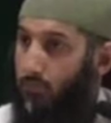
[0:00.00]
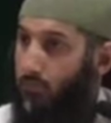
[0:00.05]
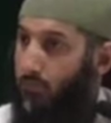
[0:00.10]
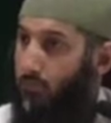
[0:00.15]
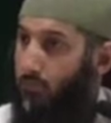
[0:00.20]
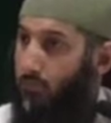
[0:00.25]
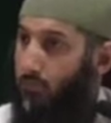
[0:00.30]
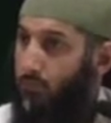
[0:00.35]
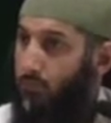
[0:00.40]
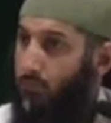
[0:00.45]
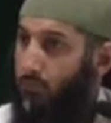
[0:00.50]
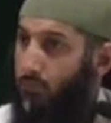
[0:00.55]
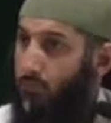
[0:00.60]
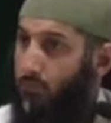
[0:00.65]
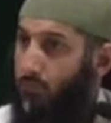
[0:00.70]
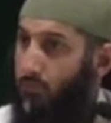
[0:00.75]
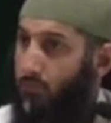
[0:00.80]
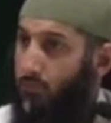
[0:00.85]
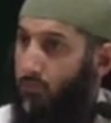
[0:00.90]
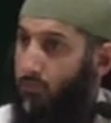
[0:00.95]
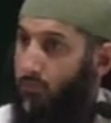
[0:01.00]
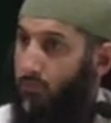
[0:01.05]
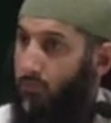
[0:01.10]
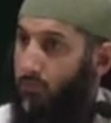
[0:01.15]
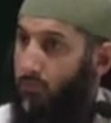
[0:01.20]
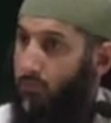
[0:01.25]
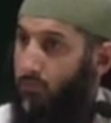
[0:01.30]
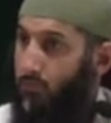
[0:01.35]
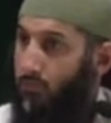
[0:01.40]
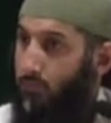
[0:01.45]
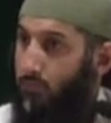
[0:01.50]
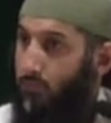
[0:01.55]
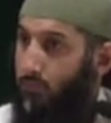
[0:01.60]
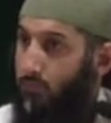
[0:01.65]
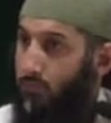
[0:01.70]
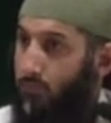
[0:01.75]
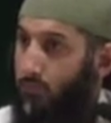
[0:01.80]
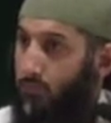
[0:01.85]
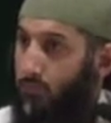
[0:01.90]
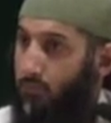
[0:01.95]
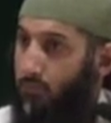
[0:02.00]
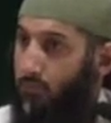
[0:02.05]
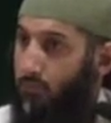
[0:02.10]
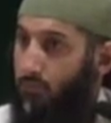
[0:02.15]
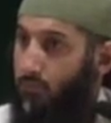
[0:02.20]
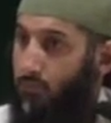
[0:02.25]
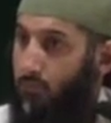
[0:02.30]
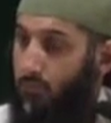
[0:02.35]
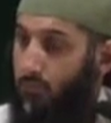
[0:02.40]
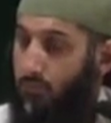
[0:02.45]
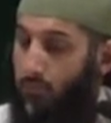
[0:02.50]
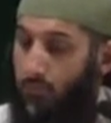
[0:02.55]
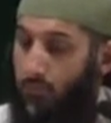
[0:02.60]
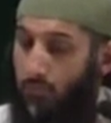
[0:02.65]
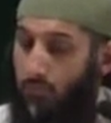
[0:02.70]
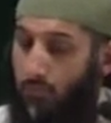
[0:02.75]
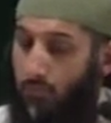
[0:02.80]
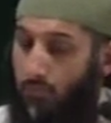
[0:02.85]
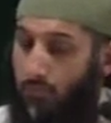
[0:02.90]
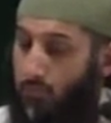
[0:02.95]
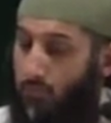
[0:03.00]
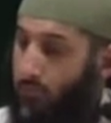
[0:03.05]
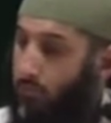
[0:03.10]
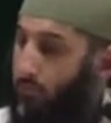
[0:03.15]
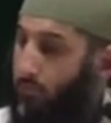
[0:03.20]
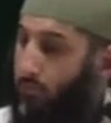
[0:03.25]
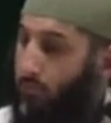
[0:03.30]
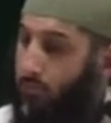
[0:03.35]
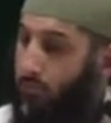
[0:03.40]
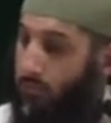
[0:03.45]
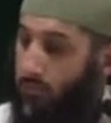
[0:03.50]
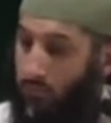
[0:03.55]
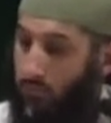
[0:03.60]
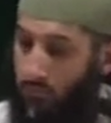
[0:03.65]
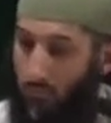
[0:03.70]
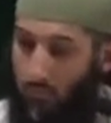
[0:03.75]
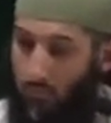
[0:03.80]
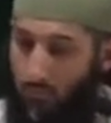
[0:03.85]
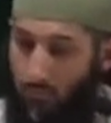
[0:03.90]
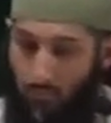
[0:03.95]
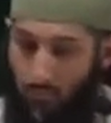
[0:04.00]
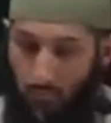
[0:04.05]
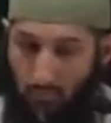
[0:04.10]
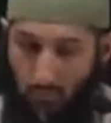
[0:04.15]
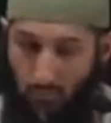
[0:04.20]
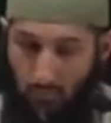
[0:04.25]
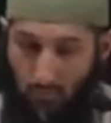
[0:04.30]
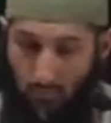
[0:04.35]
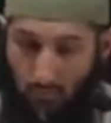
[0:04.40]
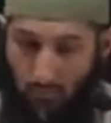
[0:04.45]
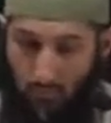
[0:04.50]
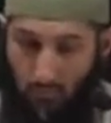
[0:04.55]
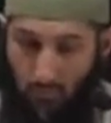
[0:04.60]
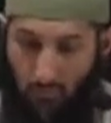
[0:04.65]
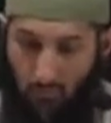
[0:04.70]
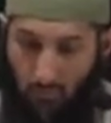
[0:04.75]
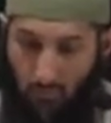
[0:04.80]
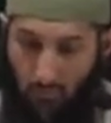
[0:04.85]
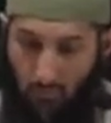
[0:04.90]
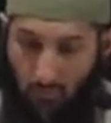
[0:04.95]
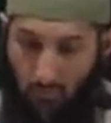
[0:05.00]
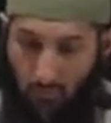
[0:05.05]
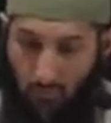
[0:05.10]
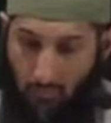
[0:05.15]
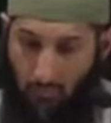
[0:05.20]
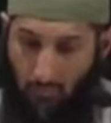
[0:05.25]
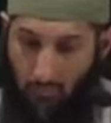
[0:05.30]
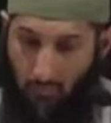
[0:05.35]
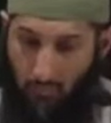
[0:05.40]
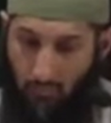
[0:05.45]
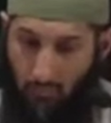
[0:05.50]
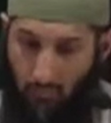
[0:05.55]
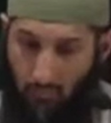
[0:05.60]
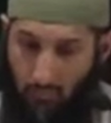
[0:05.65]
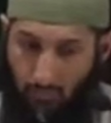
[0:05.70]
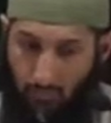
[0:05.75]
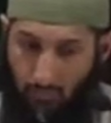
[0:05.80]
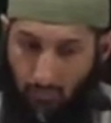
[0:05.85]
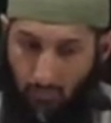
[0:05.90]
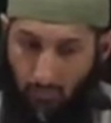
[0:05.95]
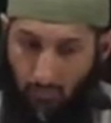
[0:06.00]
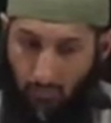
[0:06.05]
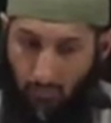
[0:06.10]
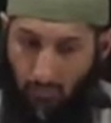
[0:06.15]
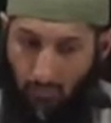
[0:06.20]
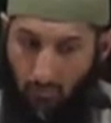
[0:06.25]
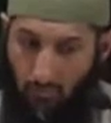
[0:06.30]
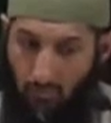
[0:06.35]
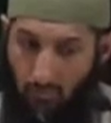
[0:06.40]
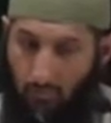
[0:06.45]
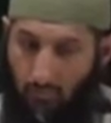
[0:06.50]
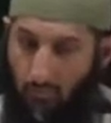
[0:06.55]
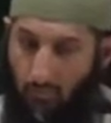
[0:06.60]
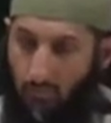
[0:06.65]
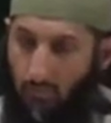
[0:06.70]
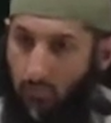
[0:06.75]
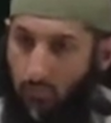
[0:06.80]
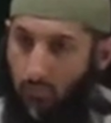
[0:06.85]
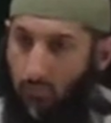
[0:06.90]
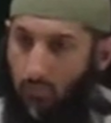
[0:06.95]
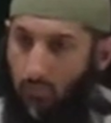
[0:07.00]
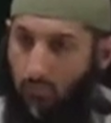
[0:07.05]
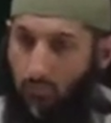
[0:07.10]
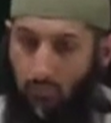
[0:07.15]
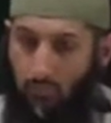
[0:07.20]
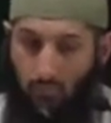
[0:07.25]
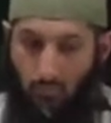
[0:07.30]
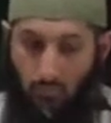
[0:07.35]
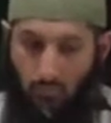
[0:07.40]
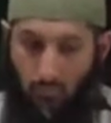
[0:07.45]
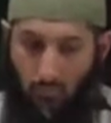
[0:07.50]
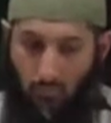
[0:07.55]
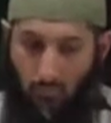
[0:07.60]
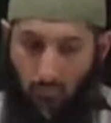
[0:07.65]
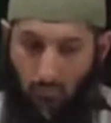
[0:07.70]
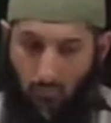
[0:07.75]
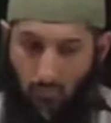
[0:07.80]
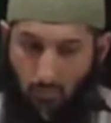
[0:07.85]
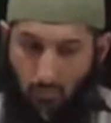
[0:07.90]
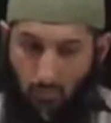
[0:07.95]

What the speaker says: No words are spoken by the person on screen.